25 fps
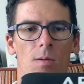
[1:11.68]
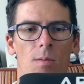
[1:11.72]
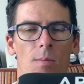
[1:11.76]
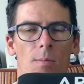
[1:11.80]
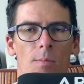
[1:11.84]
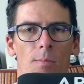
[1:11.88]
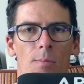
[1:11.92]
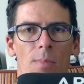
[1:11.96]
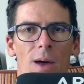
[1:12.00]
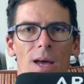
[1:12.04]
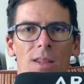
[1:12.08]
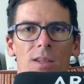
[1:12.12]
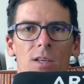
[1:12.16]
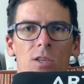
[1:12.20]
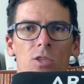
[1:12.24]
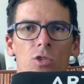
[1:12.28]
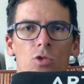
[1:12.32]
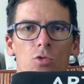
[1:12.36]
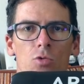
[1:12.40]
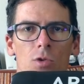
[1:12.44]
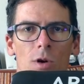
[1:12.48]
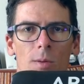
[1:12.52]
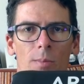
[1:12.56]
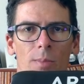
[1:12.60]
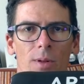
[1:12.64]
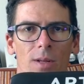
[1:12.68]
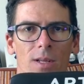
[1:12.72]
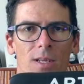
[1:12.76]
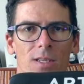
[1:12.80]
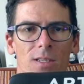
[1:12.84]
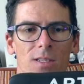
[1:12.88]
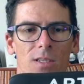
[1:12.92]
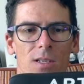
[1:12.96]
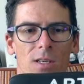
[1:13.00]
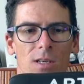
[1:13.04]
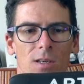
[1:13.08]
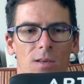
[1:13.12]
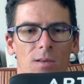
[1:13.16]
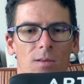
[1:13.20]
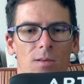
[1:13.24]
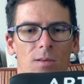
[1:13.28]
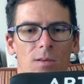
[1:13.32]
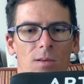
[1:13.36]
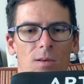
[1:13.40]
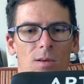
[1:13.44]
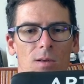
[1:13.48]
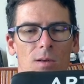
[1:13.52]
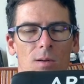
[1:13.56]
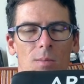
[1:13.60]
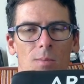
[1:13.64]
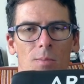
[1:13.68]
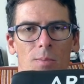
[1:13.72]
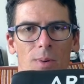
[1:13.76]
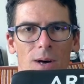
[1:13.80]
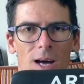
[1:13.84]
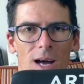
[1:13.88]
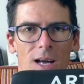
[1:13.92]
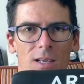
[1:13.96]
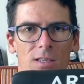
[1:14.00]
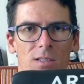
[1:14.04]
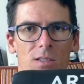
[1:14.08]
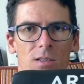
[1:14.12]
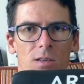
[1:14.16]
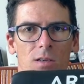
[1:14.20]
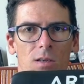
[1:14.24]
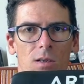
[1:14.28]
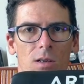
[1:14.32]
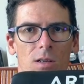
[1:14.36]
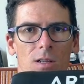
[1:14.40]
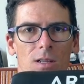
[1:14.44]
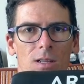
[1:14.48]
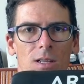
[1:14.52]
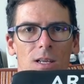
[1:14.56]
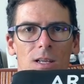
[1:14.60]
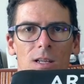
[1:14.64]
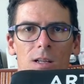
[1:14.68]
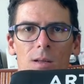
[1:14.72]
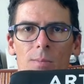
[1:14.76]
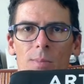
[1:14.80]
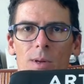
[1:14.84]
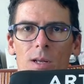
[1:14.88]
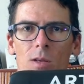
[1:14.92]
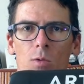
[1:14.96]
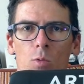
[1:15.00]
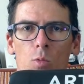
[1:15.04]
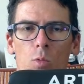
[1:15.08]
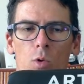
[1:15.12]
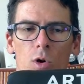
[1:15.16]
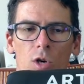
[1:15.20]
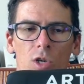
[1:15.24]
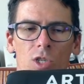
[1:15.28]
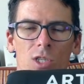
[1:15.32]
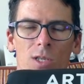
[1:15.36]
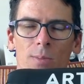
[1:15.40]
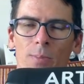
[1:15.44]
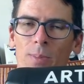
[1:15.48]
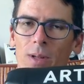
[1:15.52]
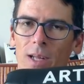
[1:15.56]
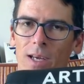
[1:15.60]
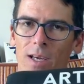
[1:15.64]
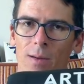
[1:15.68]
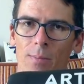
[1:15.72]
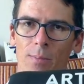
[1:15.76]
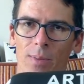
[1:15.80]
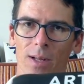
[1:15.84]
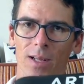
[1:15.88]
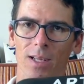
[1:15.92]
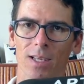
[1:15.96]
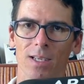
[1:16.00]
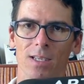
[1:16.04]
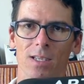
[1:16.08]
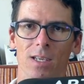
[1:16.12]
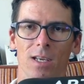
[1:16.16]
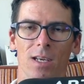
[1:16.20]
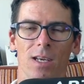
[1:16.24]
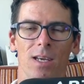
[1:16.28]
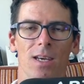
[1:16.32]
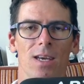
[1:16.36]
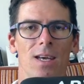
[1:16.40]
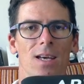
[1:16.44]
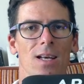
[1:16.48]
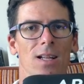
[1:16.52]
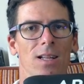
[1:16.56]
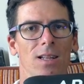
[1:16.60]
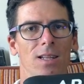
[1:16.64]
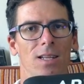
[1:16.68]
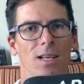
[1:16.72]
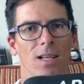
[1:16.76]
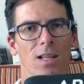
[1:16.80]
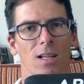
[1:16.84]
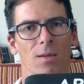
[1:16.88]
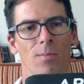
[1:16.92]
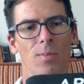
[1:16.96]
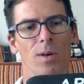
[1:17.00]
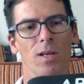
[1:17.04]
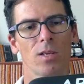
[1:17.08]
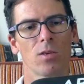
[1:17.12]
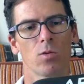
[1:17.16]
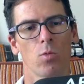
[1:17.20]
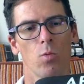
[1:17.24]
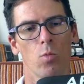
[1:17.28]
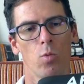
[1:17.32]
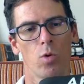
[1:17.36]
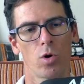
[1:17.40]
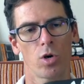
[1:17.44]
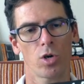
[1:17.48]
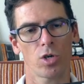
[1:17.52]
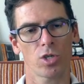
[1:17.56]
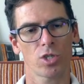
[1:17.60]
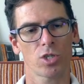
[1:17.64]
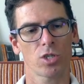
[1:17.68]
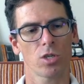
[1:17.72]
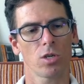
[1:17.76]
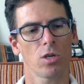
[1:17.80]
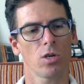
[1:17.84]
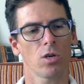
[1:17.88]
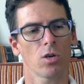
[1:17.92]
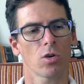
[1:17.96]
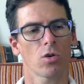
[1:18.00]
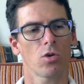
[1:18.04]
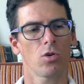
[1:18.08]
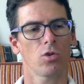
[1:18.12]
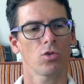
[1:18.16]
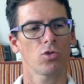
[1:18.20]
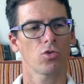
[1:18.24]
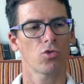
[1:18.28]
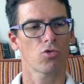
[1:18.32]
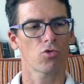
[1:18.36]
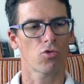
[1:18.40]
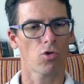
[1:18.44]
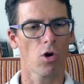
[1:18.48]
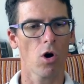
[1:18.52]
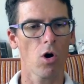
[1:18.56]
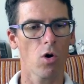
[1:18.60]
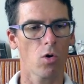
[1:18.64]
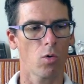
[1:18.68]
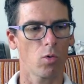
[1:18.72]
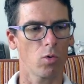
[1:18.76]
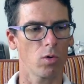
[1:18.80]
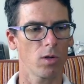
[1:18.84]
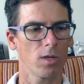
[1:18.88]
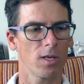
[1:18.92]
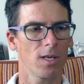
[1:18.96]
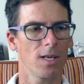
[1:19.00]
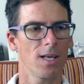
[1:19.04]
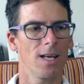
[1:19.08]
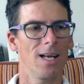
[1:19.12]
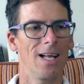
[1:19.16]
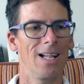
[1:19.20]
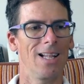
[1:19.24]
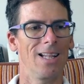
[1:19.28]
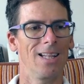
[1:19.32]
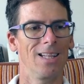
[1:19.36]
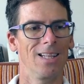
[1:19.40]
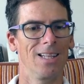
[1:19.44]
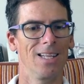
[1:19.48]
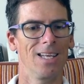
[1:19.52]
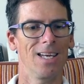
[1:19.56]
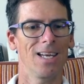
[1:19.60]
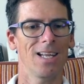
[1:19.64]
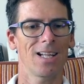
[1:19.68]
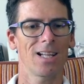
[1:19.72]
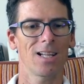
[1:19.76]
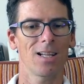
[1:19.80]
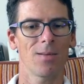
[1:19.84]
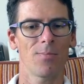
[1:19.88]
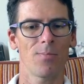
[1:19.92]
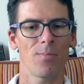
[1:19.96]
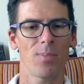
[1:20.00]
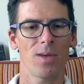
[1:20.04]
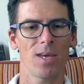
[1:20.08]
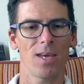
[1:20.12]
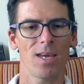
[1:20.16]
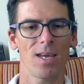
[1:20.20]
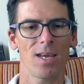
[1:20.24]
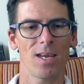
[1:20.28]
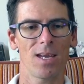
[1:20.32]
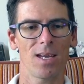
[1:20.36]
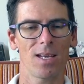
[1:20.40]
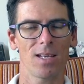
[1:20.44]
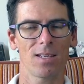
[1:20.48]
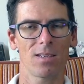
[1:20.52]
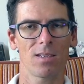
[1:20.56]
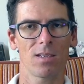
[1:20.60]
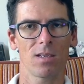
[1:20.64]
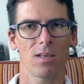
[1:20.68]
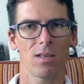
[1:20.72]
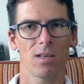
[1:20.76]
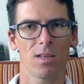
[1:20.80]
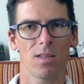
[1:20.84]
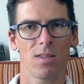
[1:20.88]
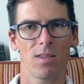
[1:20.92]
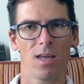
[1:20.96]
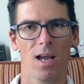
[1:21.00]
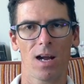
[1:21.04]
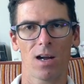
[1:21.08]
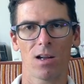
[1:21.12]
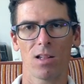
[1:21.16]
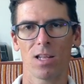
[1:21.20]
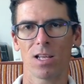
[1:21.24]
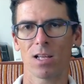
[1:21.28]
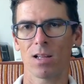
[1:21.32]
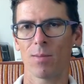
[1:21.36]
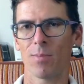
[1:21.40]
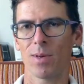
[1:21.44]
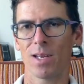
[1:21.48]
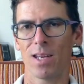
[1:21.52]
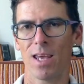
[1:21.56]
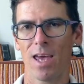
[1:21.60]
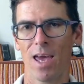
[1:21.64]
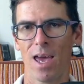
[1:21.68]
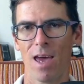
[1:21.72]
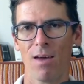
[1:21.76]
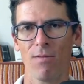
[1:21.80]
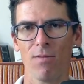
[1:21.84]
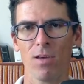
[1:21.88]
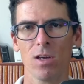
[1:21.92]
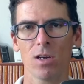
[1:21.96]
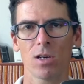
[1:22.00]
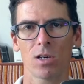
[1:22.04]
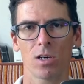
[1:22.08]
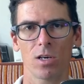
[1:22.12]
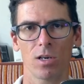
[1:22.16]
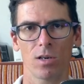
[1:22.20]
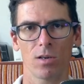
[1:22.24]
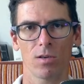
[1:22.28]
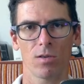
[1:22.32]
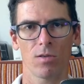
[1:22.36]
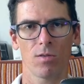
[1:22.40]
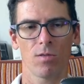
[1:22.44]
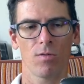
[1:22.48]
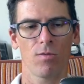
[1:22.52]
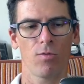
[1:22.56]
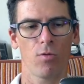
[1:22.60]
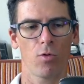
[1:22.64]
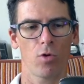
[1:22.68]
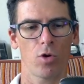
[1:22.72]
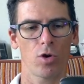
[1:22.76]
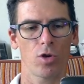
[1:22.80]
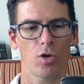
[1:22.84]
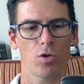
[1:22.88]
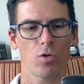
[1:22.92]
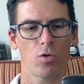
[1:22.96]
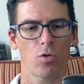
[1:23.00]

better durability, but little bit worse playability, little bit worse control, little bit, they are a little bit heavier for